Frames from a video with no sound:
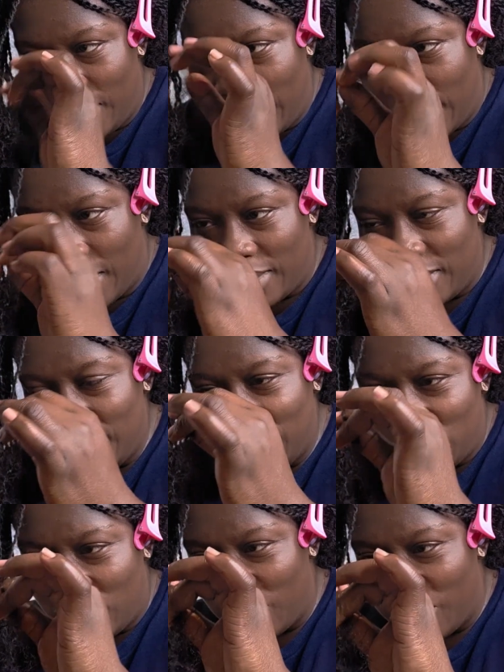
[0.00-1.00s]
Yeah,
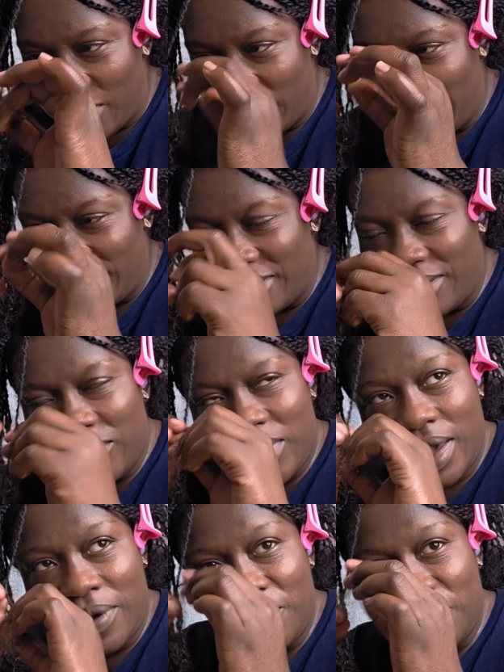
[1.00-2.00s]
let's talk about it.
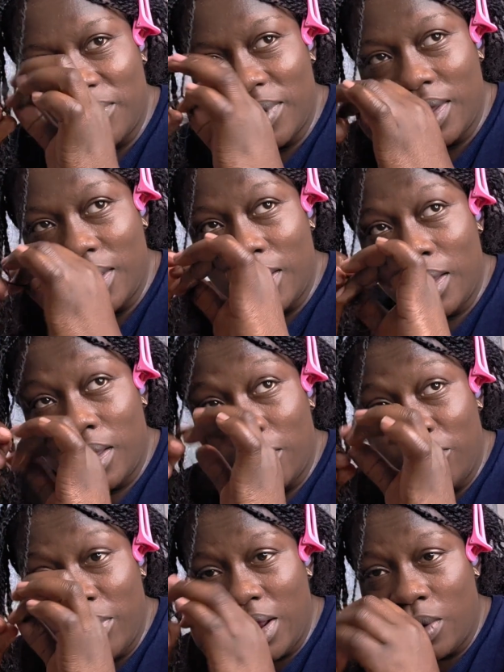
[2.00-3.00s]
Okay.
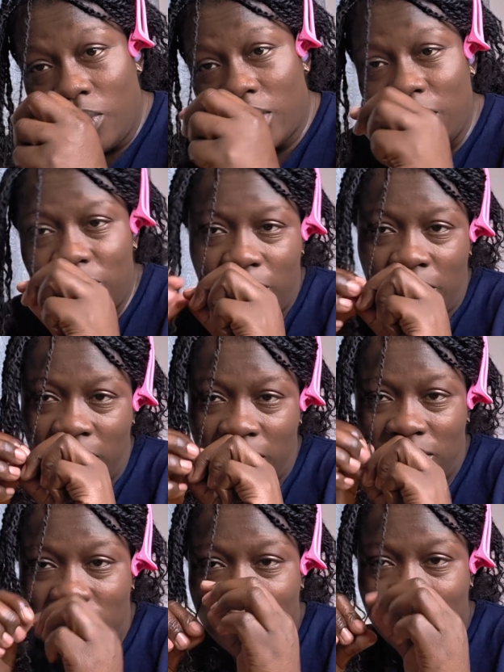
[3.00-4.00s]
Being a working
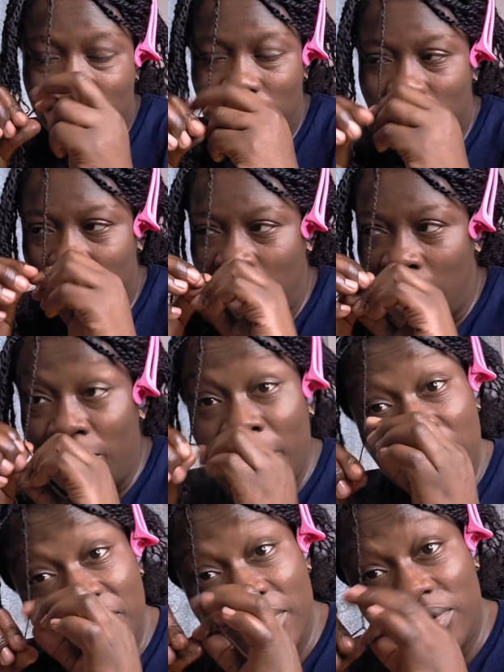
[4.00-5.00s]
parent, there are
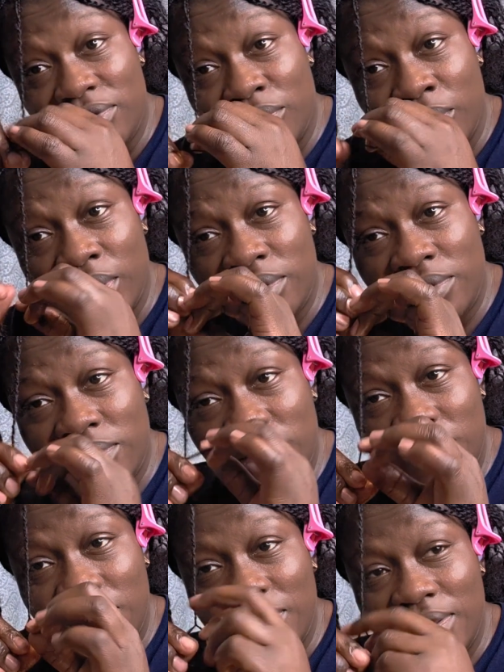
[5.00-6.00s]
benefits to it
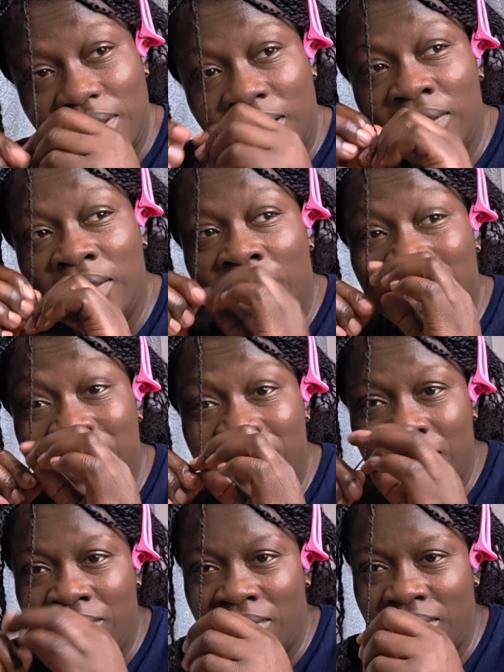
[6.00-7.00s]
and there are
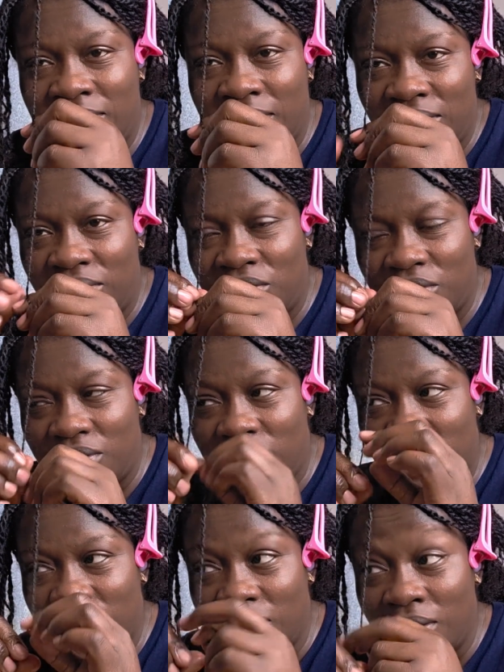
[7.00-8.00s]

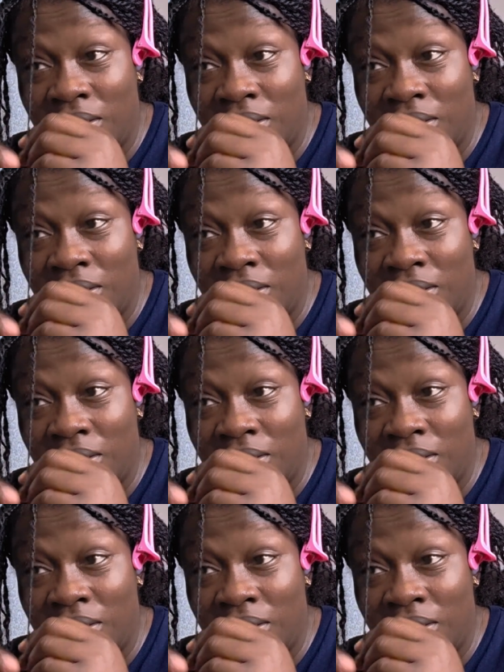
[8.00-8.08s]
disadvantages